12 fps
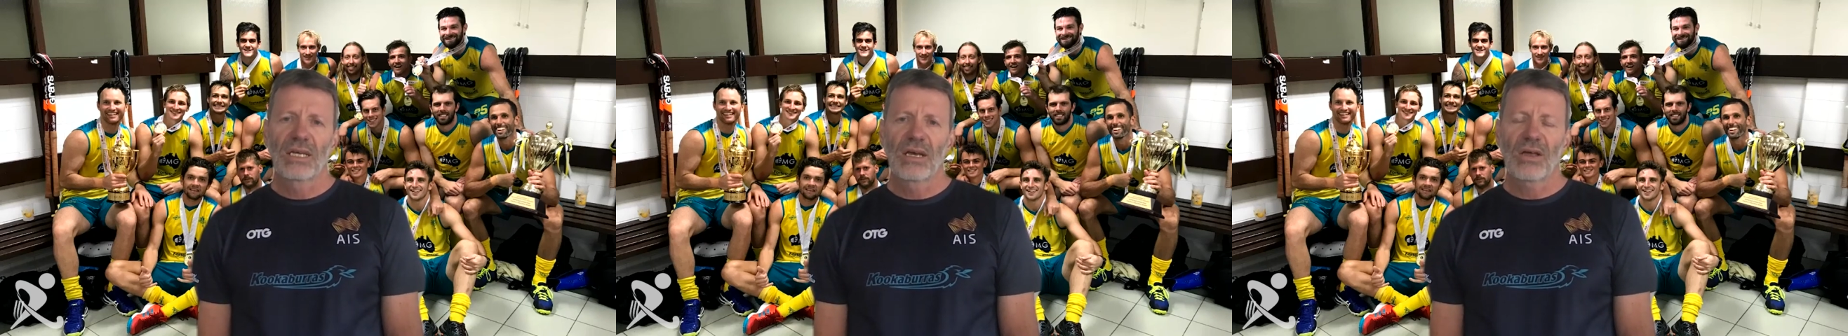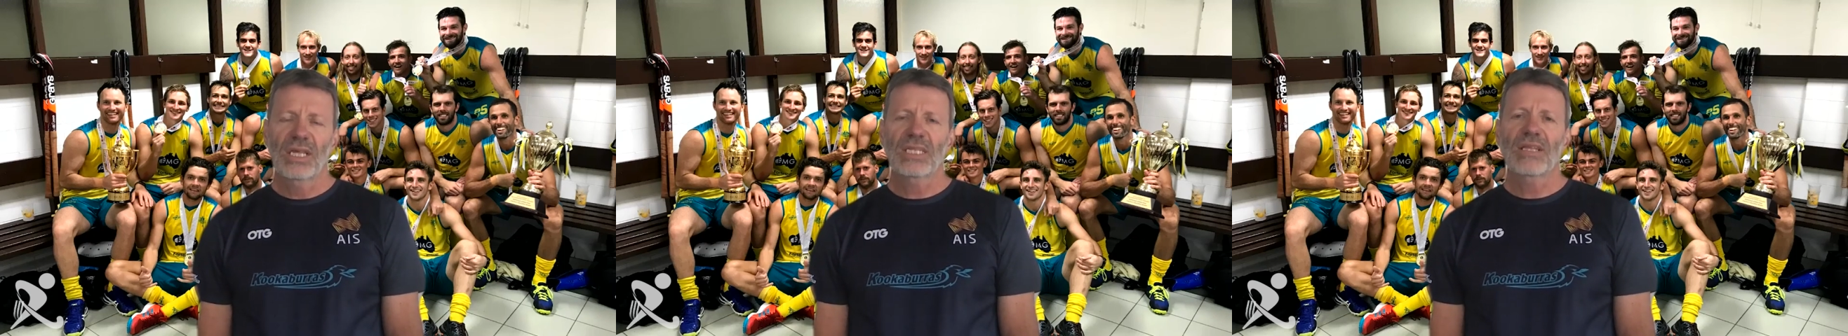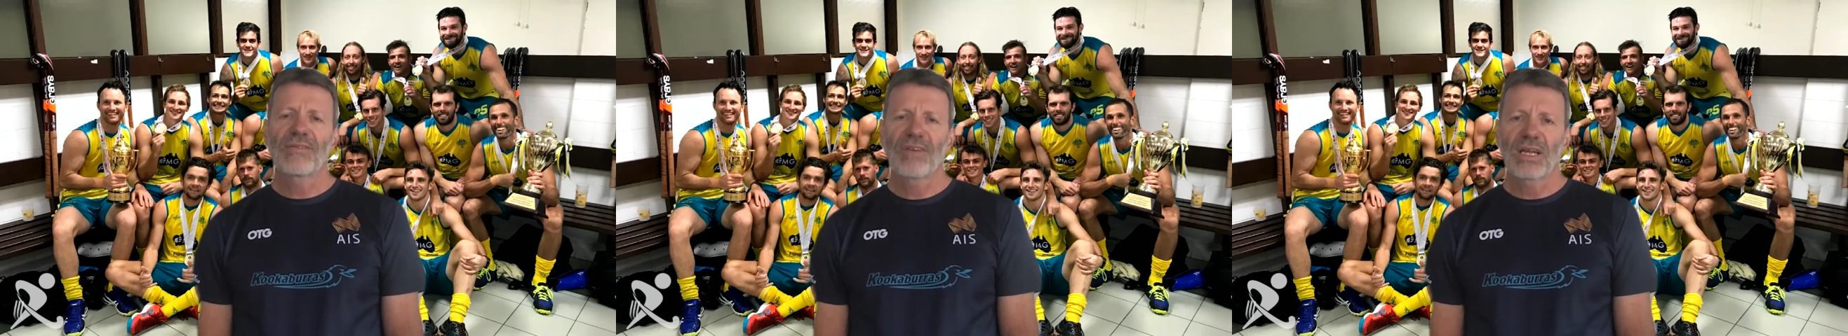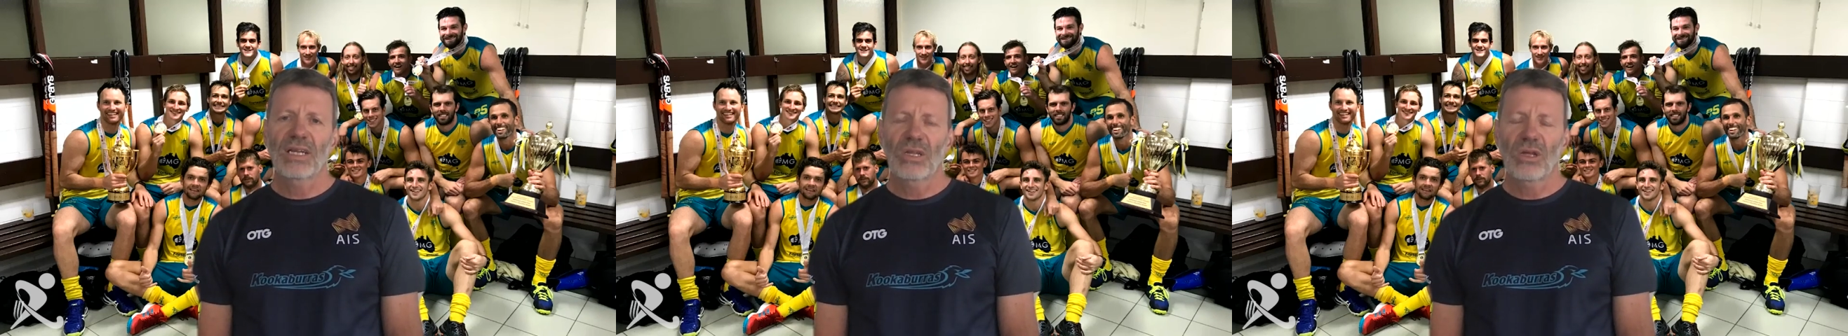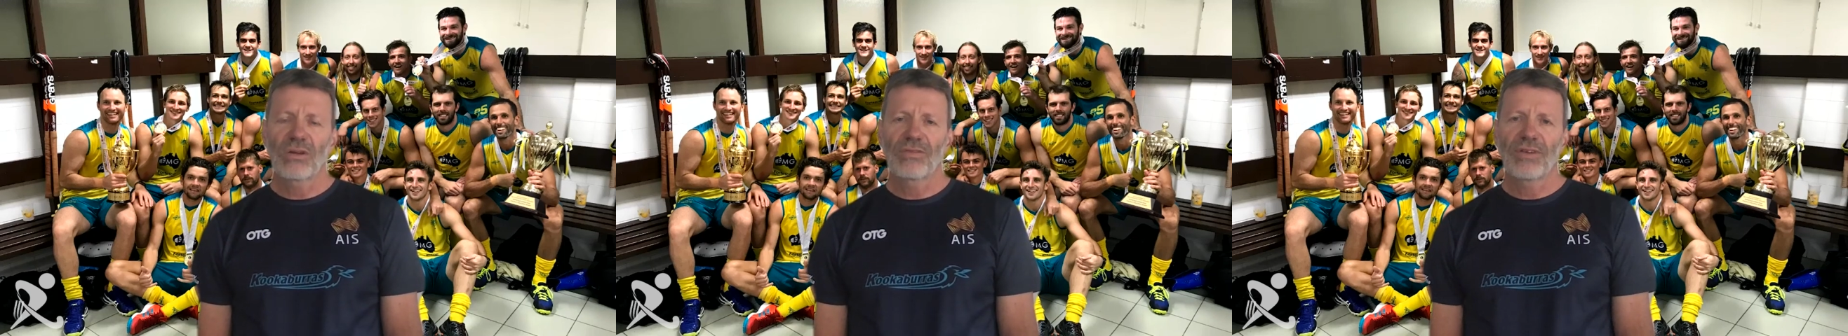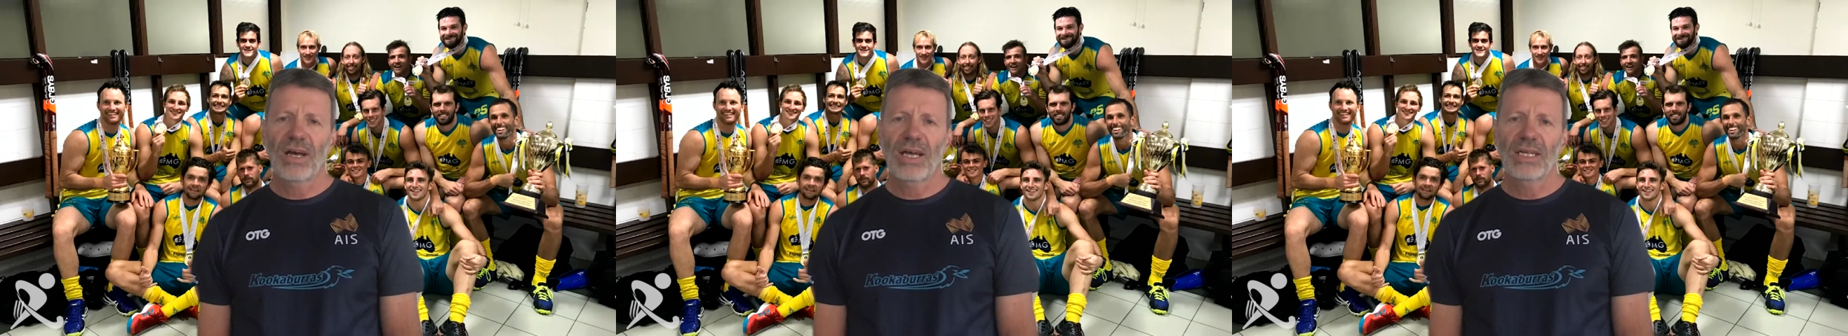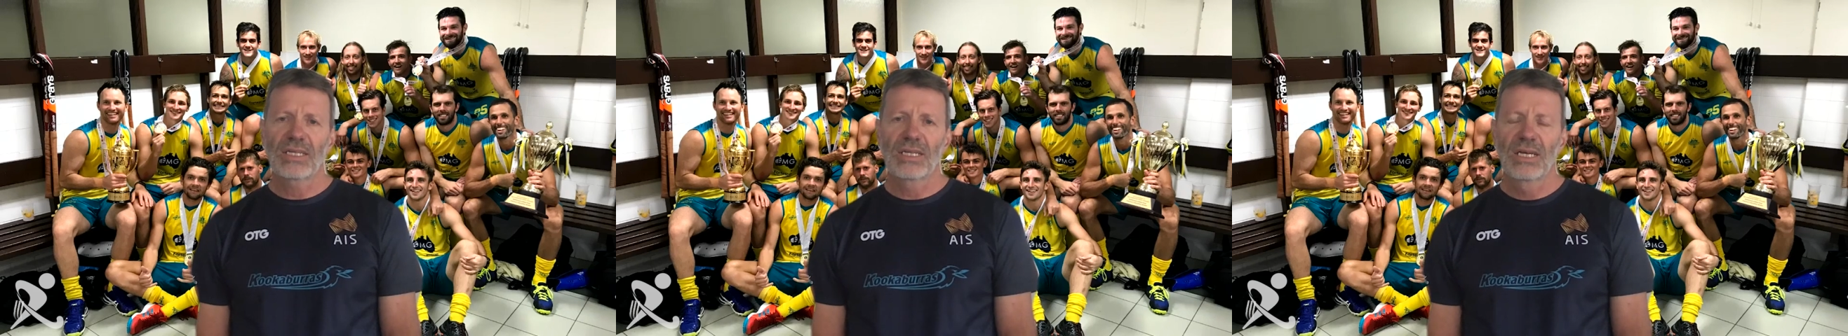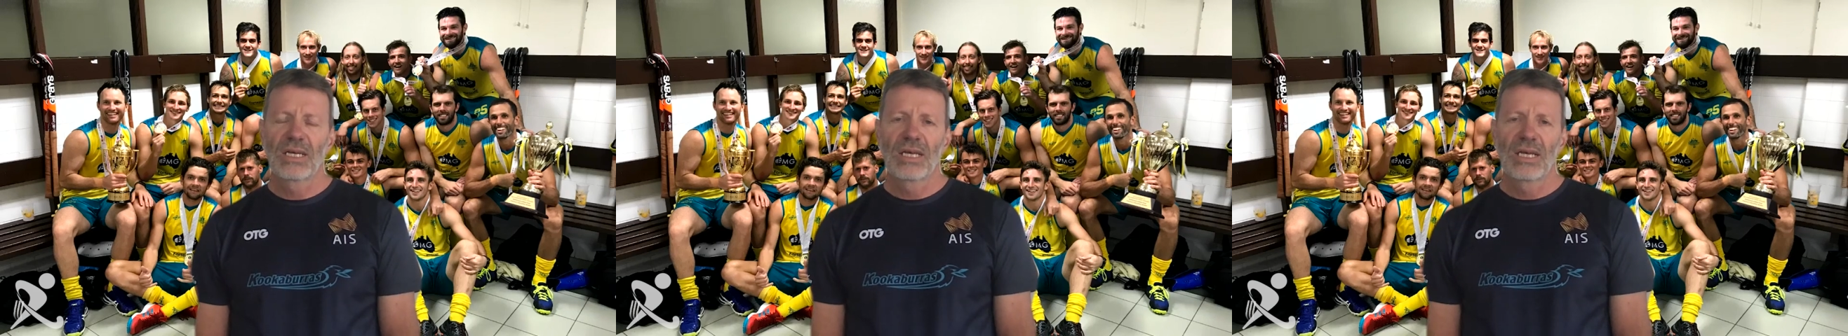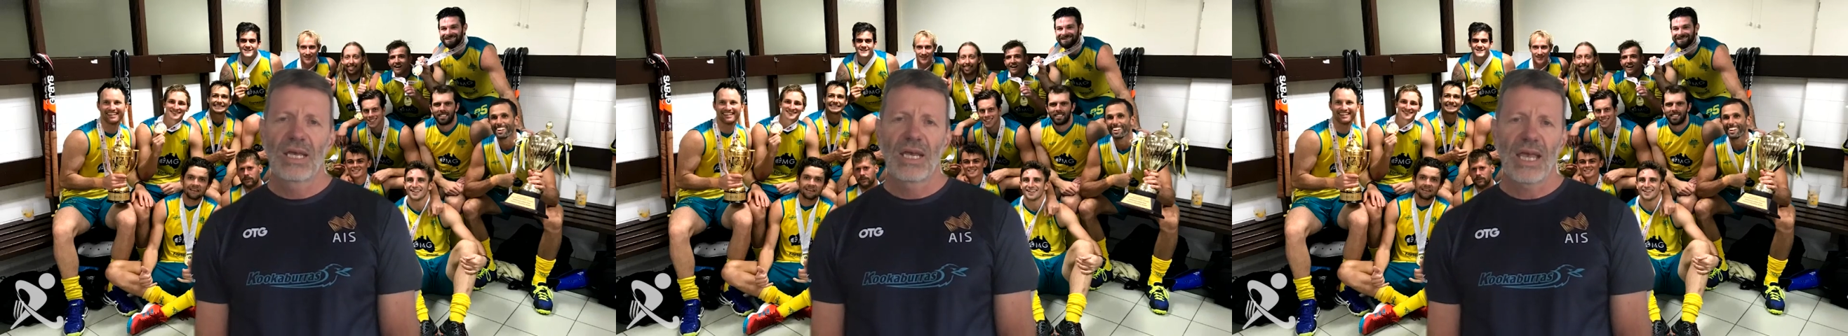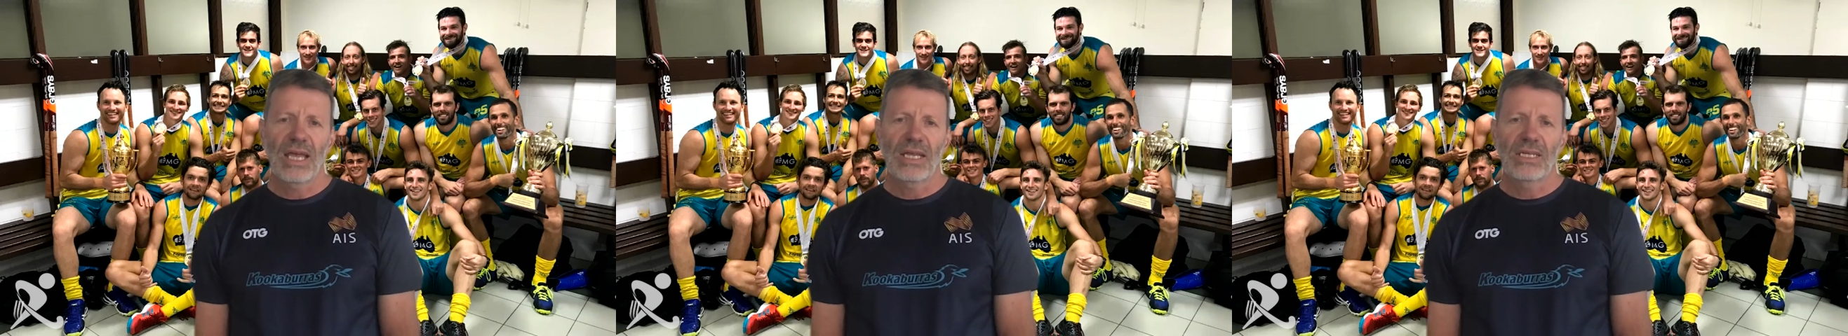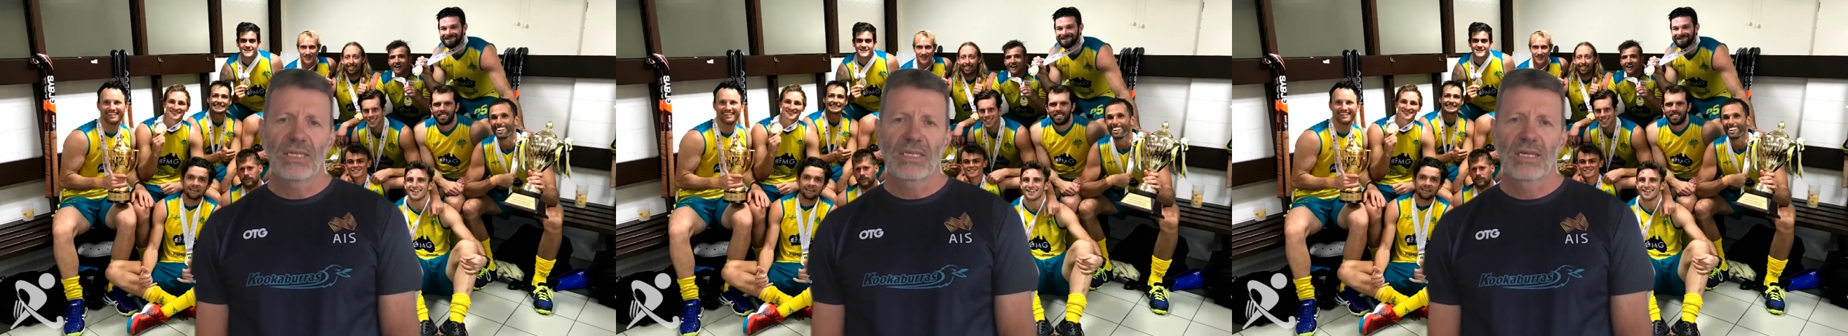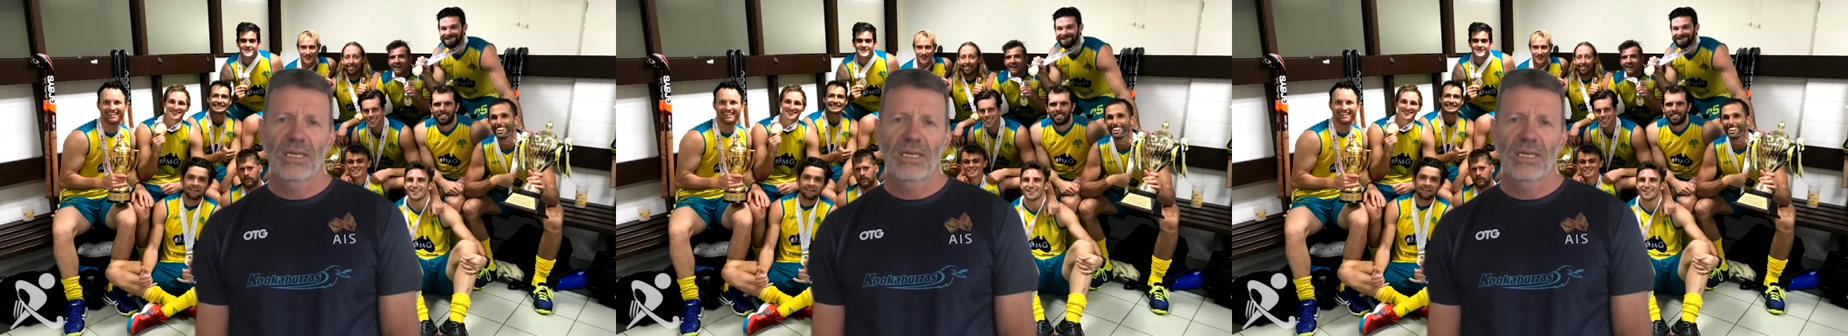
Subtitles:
I think they found it a lot of fun and